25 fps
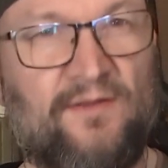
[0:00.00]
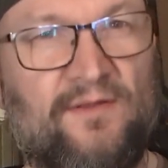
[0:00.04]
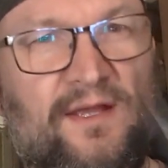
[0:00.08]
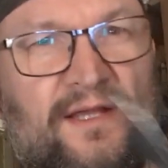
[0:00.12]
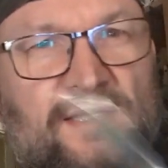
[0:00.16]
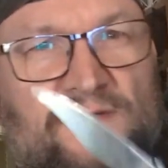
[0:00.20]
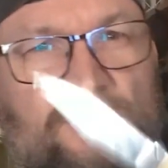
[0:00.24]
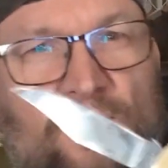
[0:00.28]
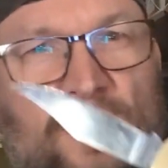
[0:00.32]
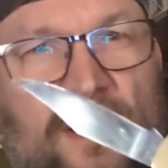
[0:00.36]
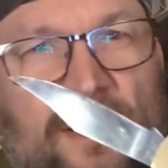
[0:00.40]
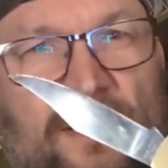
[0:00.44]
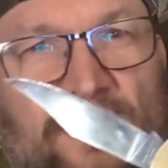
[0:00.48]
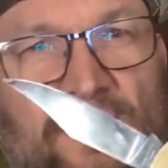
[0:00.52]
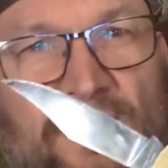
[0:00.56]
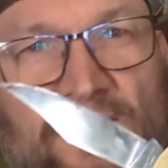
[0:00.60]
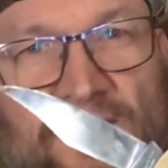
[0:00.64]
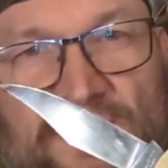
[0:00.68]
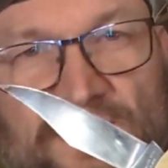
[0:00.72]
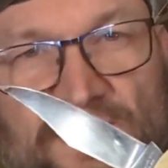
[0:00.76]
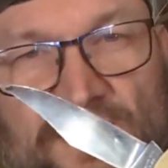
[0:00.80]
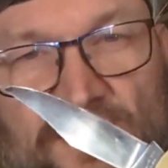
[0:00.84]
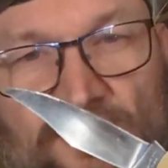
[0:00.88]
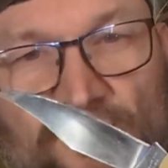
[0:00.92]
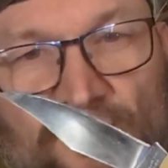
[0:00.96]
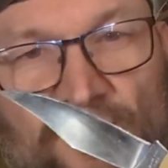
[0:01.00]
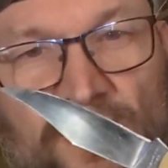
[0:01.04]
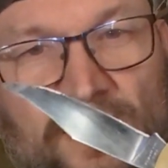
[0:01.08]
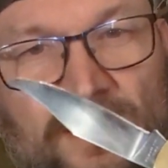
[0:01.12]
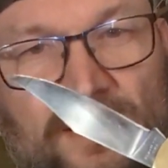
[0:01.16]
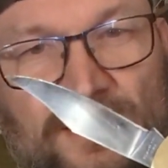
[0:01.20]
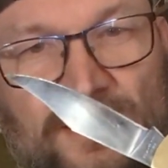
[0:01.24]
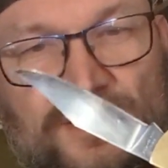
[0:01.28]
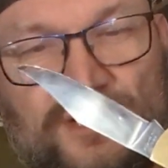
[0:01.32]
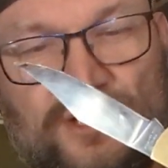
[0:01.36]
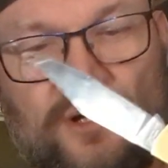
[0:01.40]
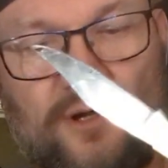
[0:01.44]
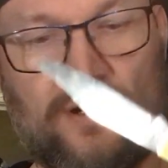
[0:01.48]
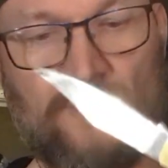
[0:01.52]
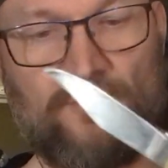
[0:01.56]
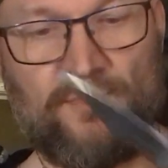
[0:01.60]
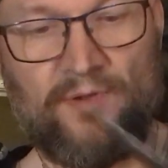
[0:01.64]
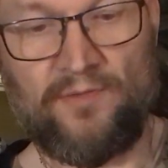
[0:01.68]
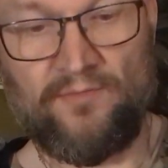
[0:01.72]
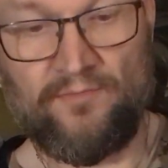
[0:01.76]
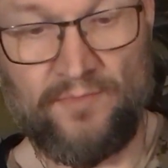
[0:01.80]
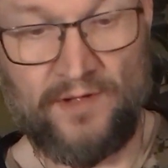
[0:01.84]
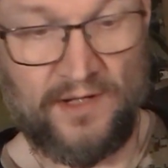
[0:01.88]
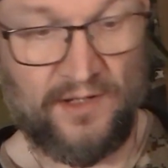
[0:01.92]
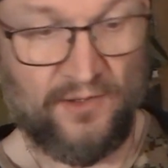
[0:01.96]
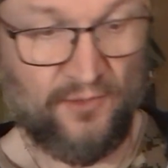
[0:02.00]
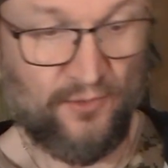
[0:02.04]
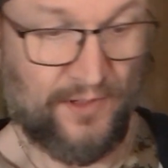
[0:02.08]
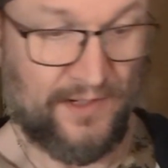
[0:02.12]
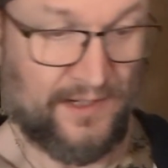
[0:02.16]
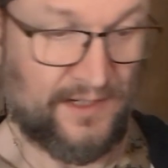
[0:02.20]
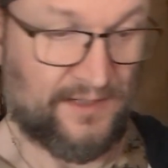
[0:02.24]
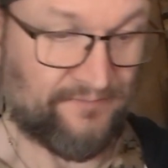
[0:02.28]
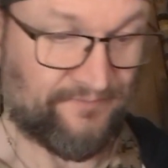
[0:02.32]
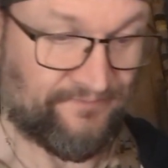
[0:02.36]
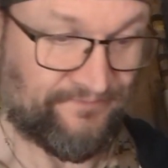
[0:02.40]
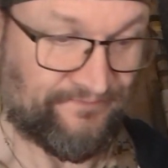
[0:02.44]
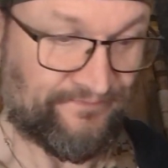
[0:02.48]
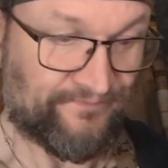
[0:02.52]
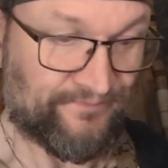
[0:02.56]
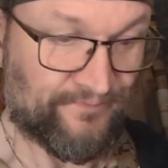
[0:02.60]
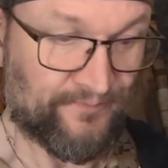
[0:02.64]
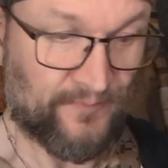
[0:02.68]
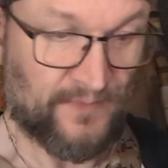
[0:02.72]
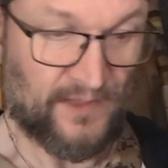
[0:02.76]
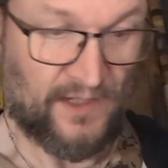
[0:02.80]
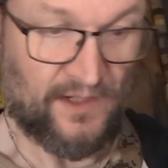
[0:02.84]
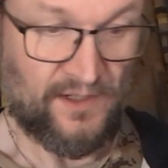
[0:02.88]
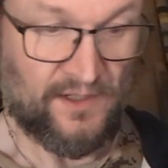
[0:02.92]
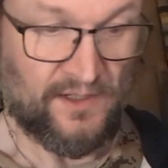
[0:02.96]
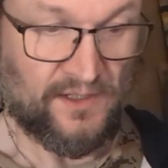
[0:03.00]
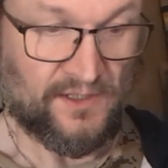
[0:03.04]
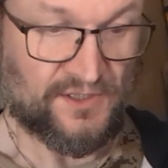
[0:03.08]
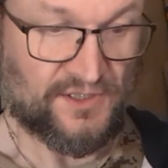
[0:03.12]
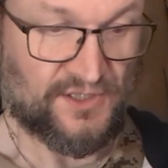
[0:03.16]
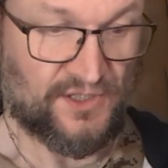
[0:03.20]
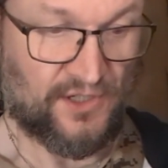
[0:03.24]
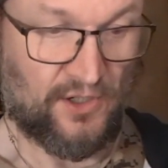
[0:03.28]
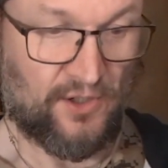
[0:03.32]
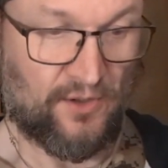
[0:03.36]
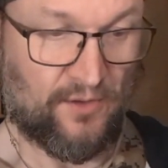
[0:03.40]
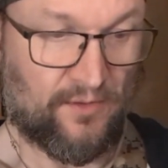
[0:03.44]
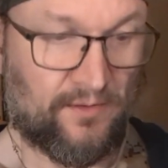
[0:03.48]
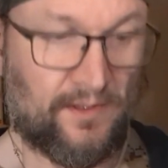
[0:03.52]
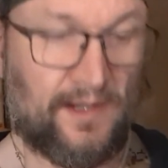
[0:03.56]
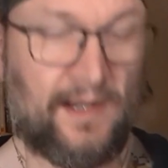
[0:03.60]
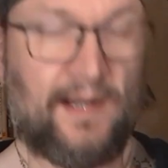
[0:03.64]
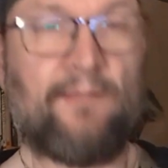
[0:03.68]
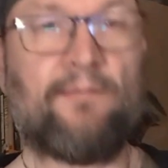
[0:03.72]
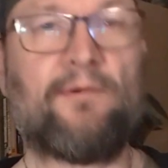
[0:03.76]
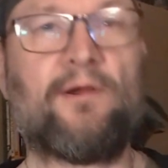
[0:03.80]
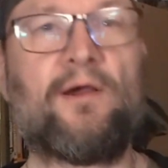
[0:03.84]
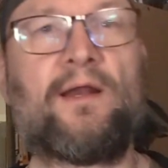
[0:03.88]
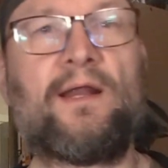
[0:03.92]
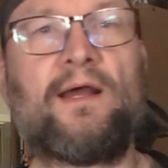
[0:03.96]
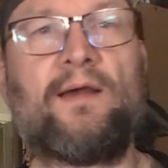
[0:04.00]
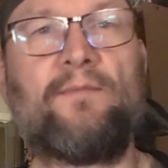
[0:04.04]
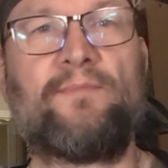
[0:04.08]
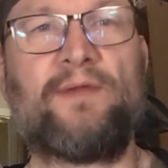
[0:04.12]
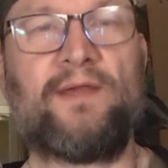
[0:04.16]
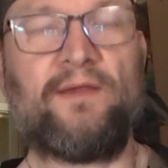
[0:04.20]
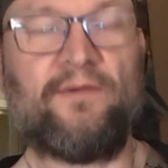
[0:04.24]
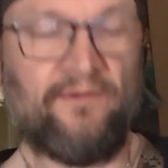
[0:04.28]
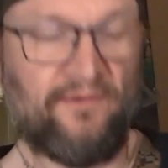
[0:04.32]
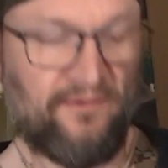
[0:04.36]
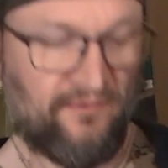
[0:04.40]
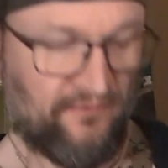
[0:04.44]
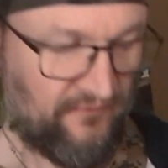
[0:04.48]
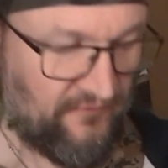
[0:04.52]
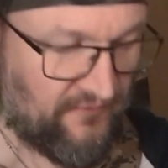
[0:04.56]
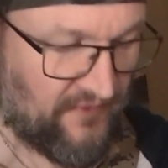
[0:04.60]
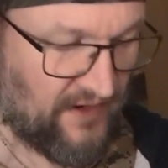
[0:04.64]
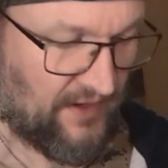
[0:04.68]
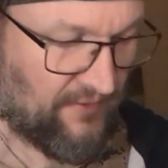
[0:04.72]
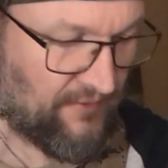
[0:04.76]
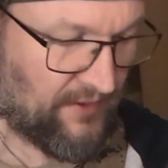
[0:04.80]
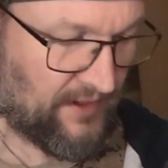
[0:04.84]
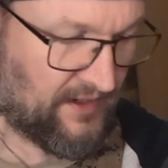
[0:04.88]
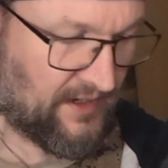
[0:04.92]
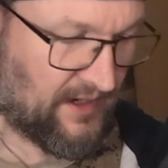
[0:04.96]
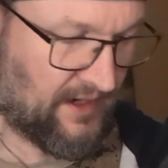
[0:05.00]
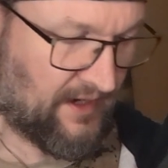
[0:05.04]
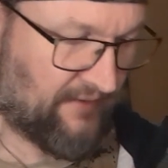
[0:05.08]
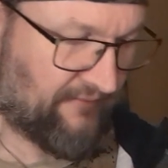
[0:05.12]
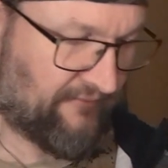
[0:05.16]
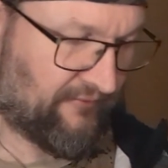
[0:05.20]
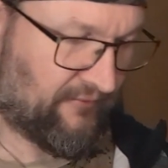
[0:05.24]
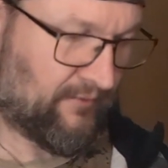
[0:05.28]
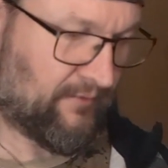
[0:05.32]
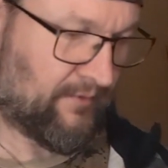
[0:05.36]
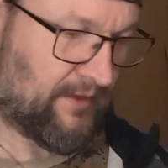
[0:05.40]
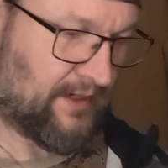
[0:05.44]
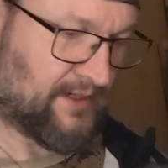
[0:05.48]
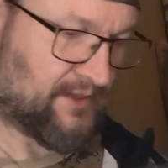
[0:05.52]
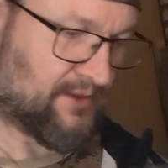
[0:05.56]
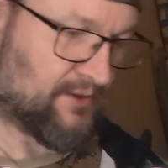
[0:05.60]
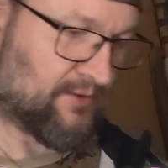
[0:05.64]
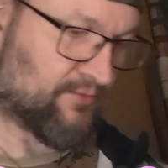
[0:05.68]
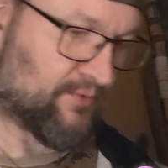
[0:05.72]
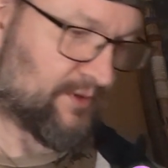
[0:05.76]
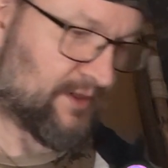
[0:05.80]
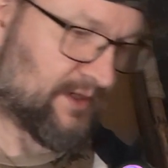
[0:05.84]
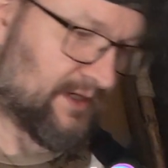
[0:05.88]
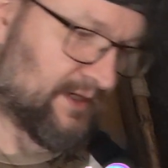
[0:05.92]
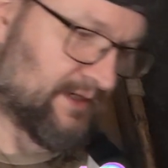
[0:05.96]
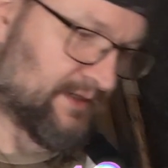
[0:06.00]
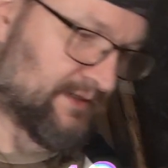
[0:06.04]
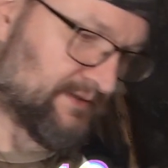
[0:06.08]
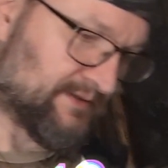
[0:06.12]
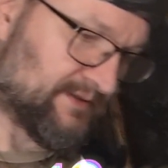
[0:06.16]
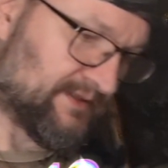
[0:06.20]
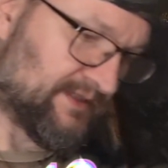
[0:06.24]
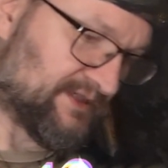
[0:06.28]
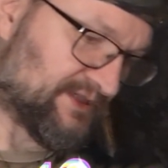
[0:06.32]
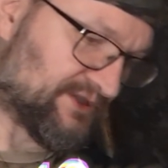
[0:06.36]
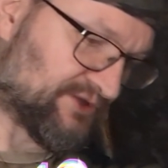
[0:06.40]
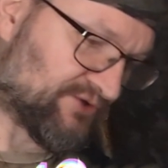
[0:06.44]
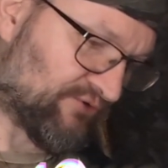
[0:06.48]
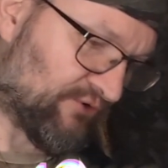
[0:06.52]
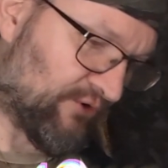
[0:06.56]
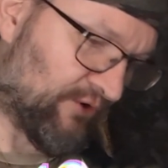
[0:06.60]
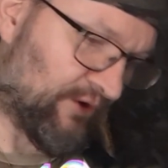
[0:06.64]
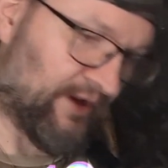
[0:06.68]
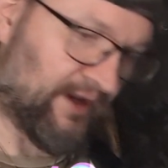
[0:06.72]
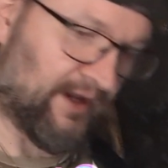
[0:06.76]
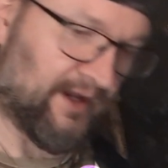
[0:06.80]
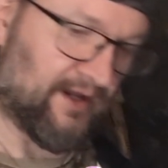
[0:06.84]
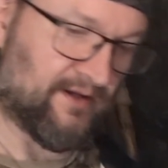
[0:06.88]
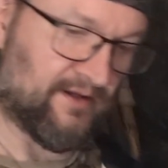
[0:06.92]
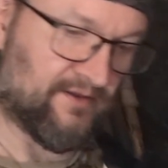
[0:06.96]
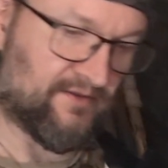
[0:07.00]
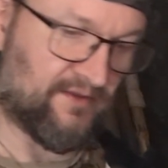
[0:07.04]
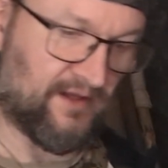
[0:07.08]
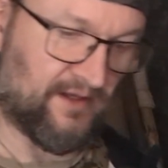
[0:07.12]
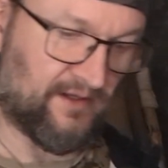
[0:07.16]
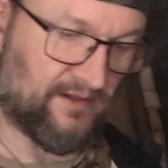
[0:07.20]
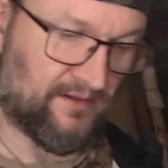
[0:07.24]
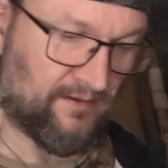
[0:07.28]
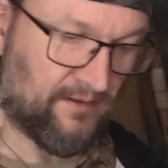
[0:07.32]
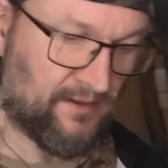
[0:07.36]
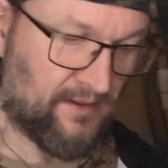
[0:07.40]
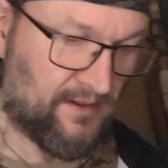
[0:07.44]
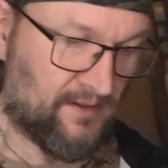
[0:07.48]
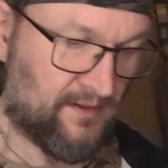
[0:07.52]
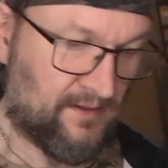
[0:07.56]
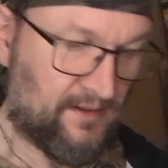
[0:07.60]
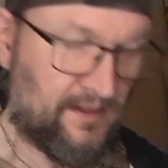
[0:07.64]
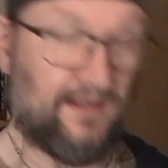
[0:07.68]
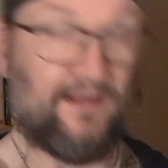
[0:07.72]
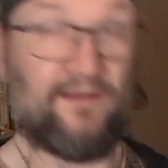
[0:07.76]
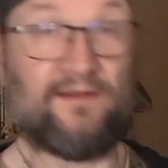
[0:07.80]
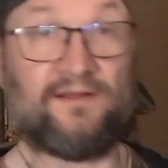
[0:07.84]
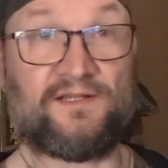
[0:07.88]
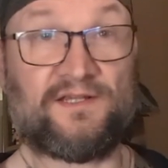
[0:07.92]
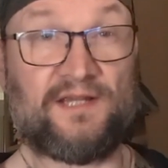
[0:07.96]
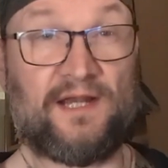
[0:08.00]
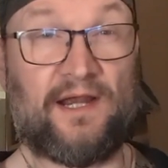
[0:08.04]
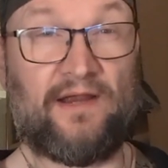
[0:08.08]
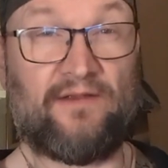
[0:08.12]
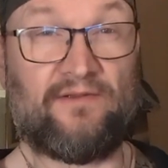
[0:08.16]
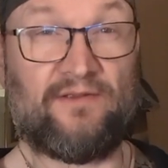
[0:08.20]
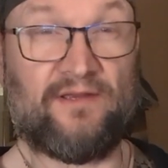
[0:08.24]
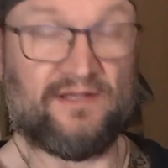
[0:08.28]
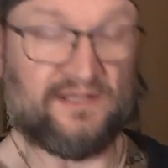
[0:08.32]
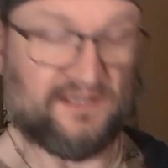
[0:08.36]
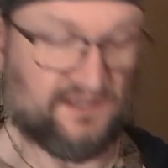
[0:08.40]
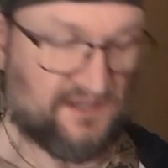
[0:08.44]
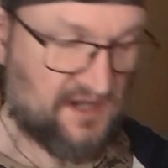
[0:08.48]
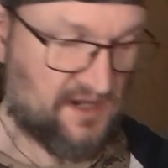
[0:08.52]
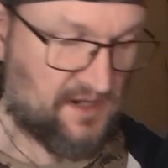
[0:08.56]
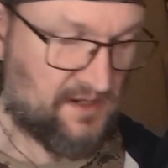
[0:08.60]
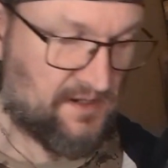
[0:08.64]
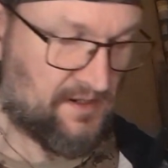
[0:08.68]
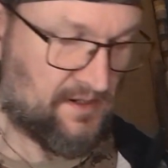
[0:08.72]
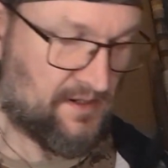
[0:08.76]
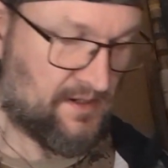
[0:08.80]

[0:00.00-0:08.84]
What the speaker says: This one is really sharp, by the way. So I'm gonna be very careful. I don't wanna destroy anything inside this